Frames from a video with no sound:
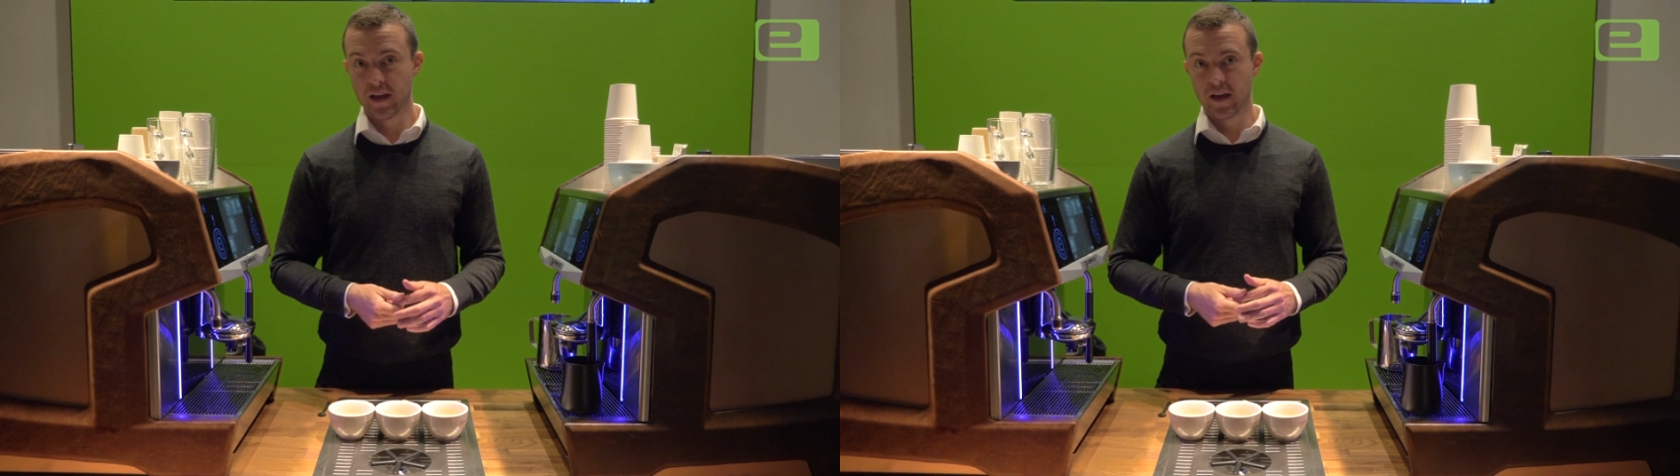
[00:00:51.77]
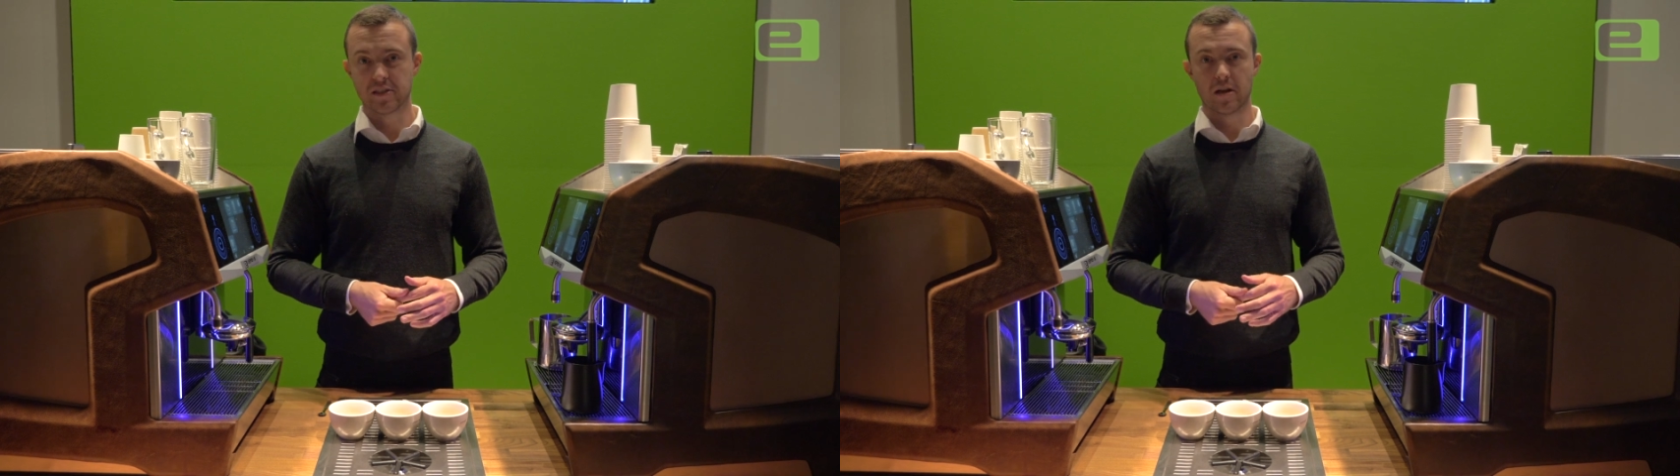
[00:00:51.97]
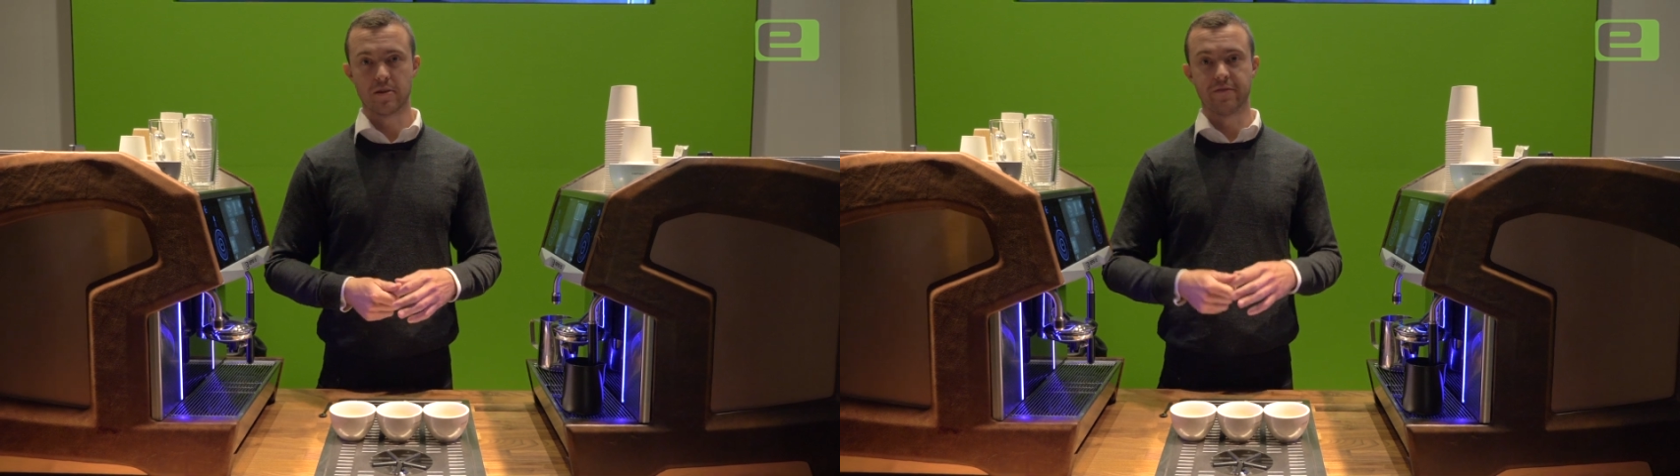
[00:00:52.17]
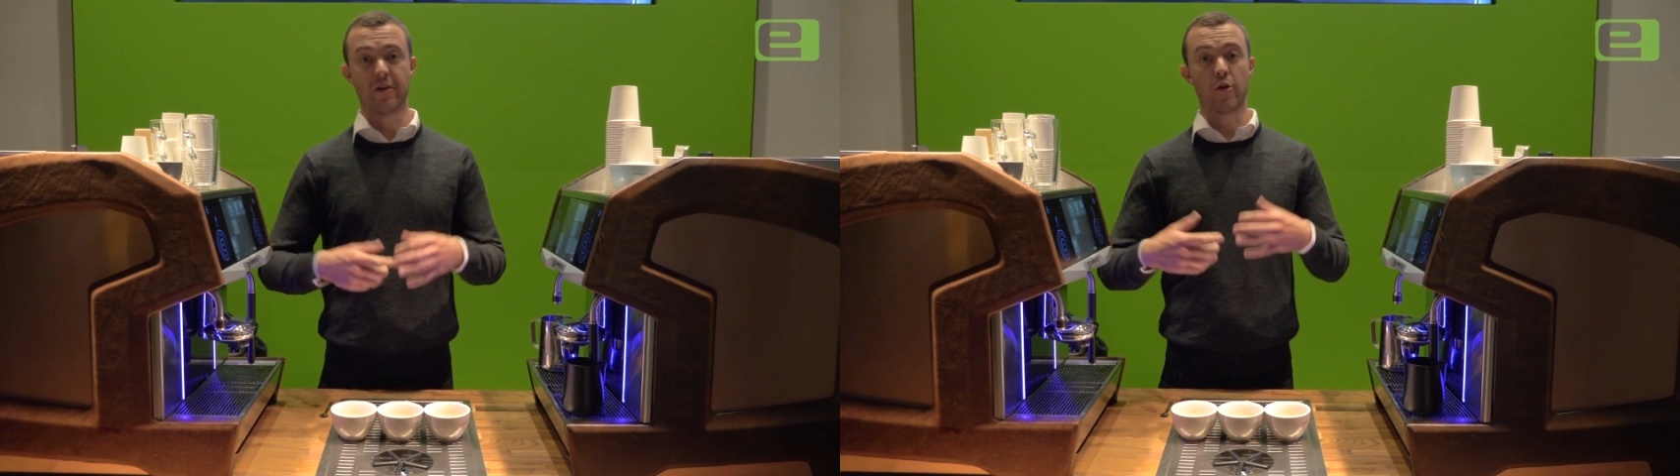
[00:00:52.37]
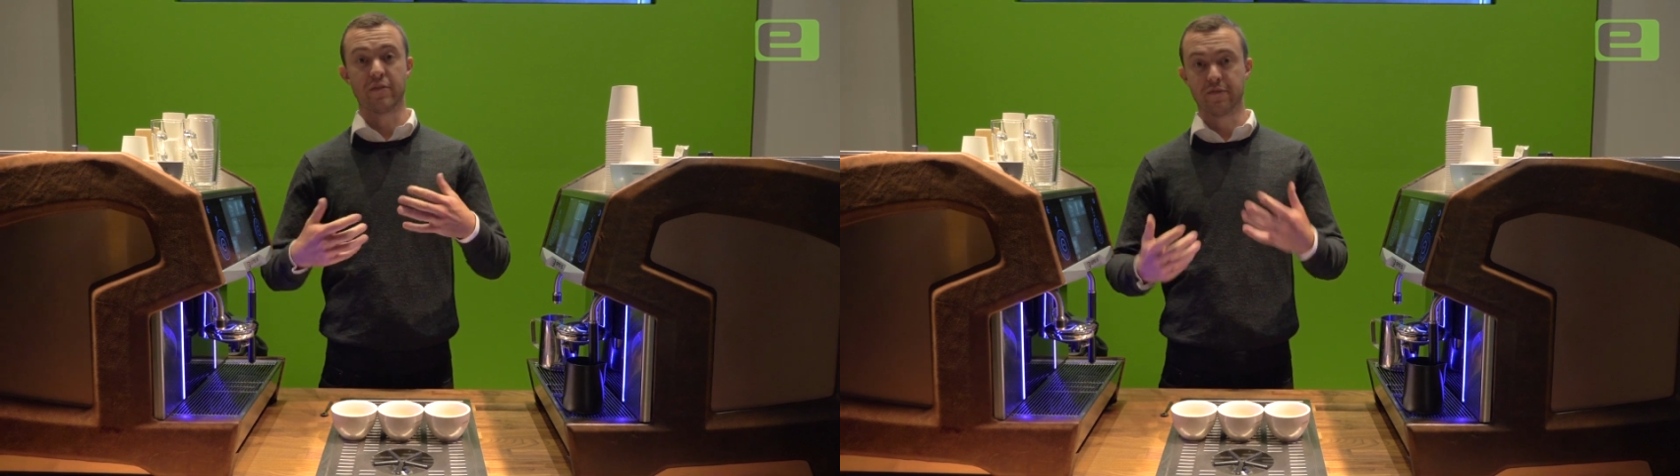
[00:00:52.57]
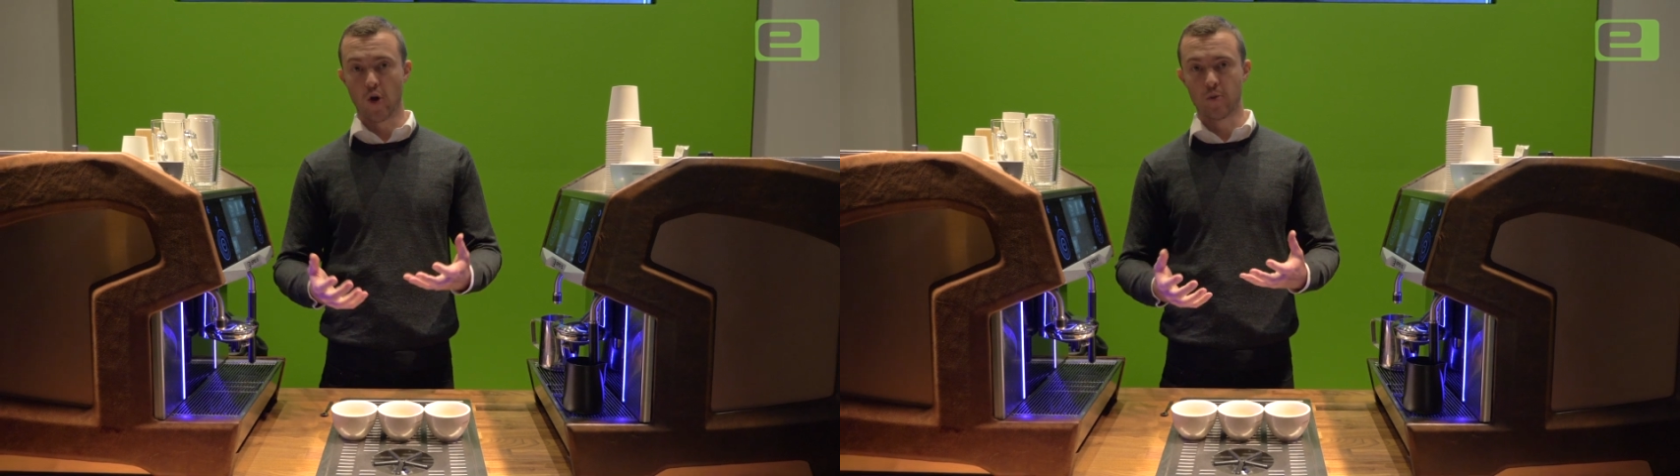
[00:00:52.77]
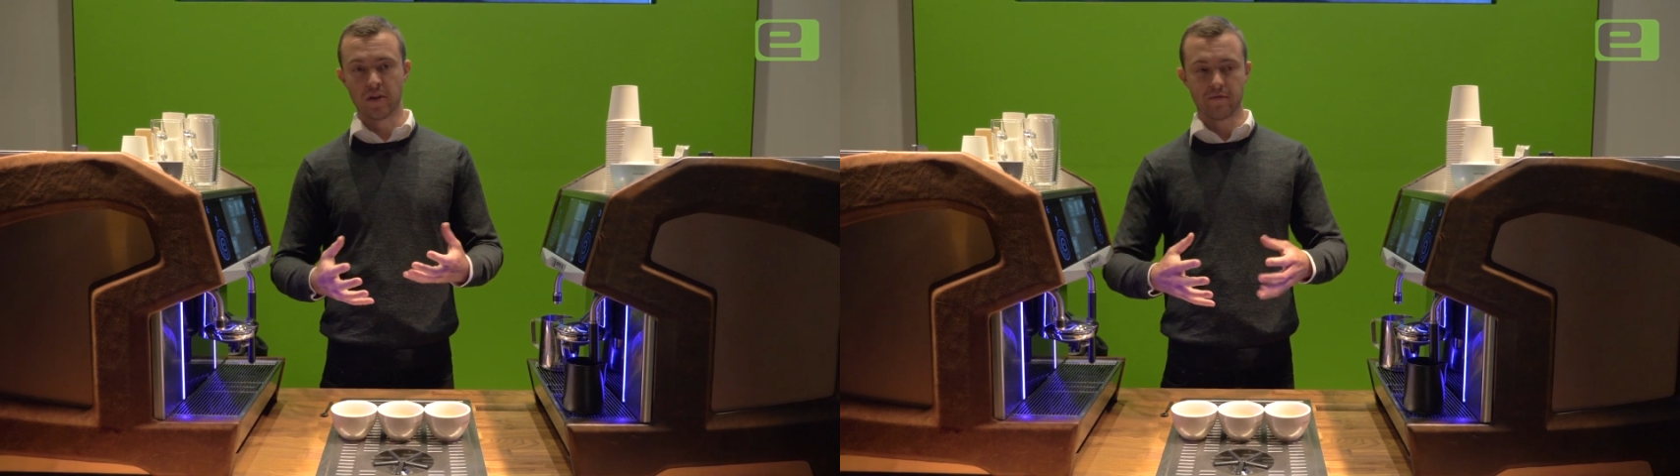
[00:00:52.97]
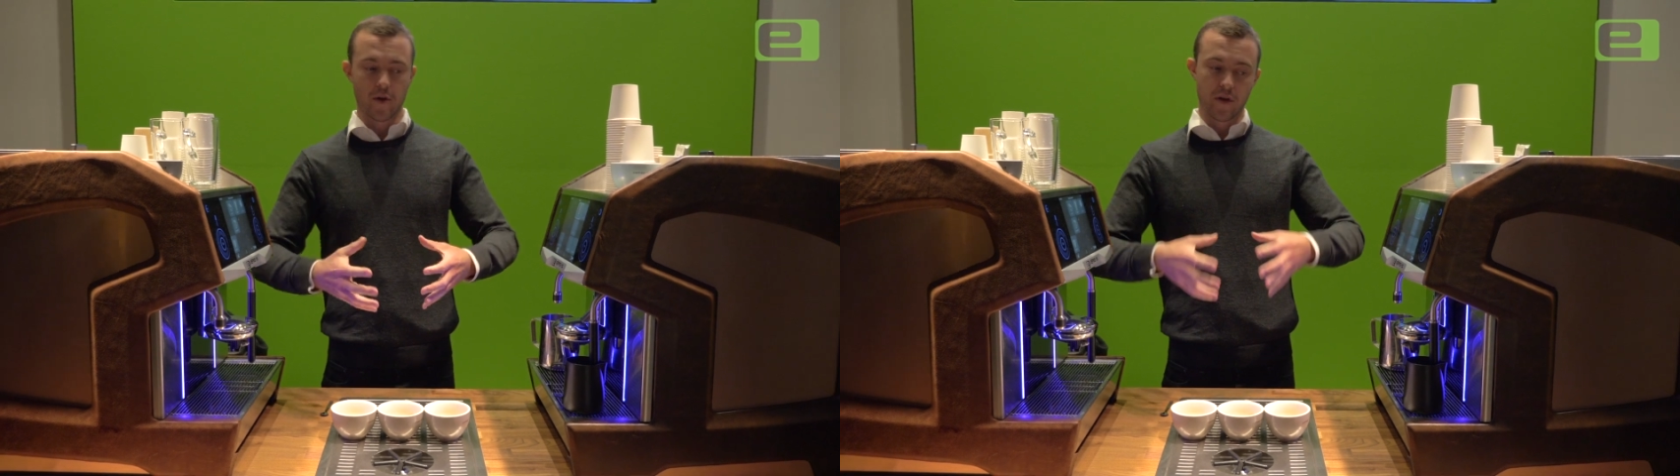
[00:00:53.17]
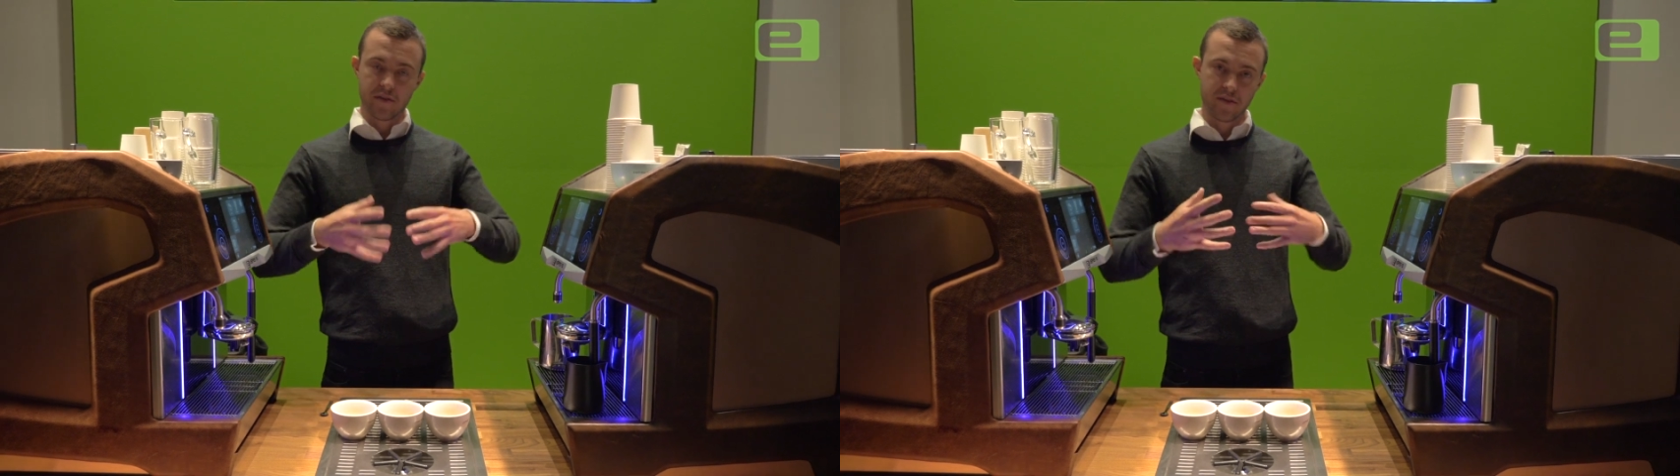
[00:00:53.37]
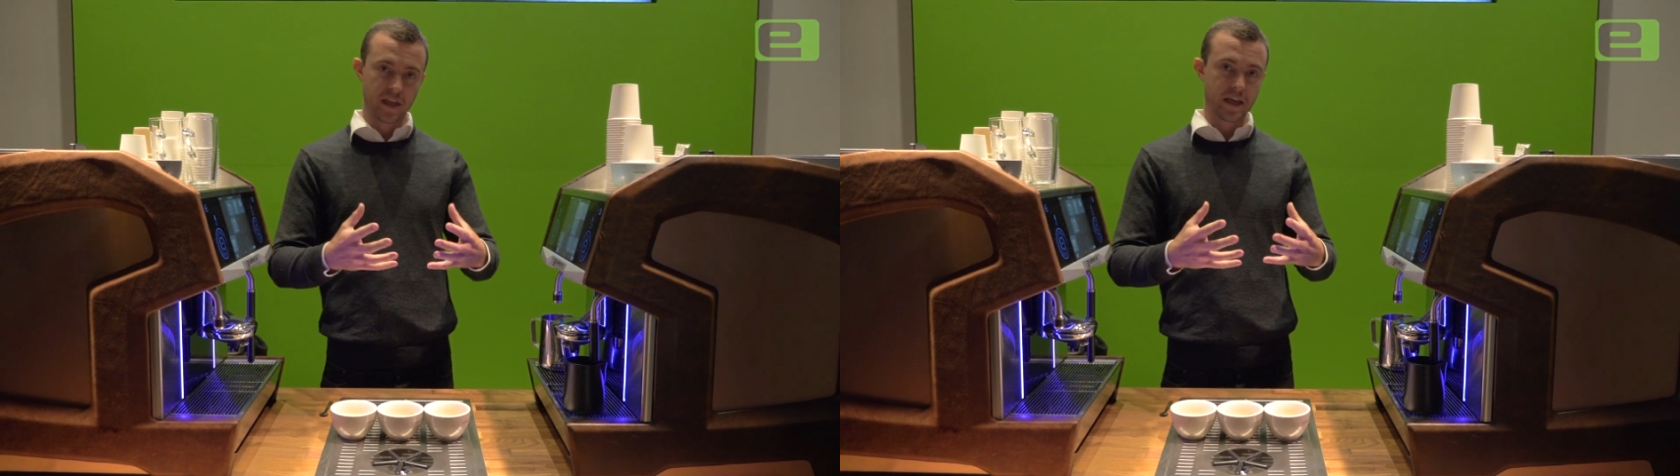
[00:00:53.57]
It's going to be very foamy, very
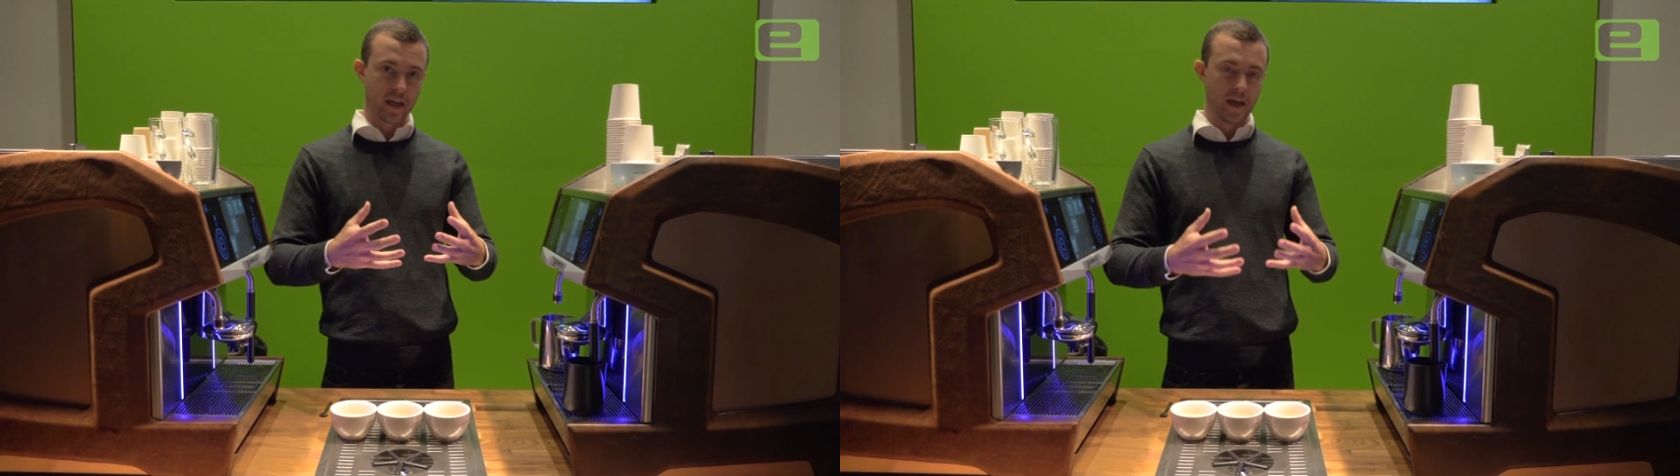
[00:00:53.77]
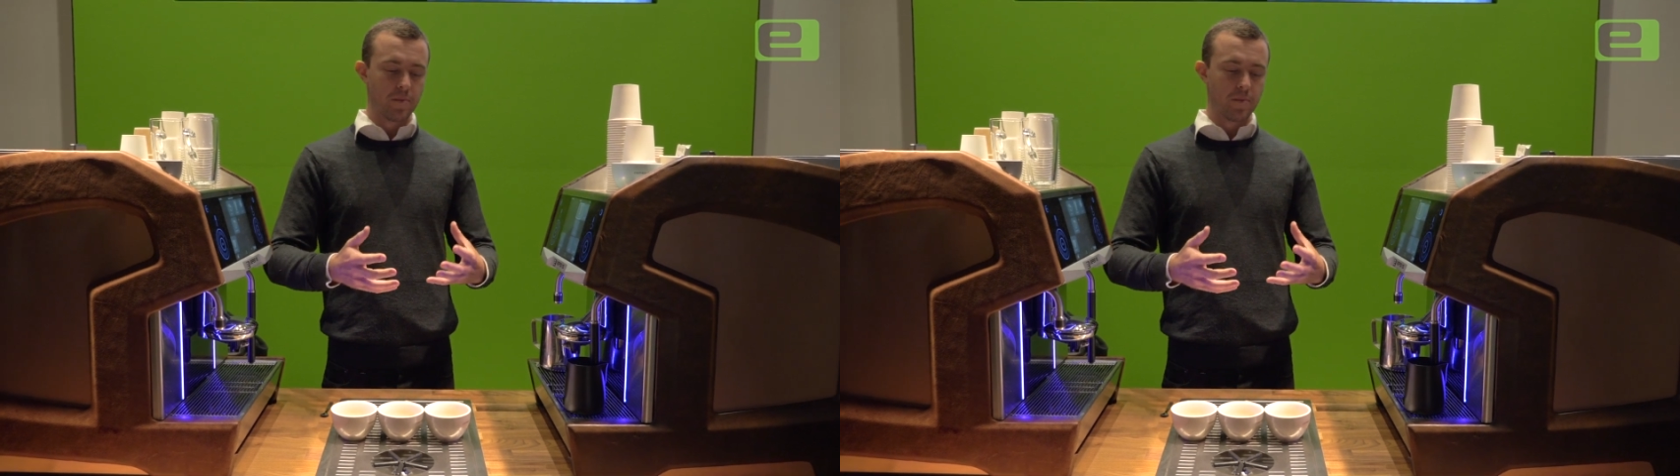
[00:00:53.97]
thick,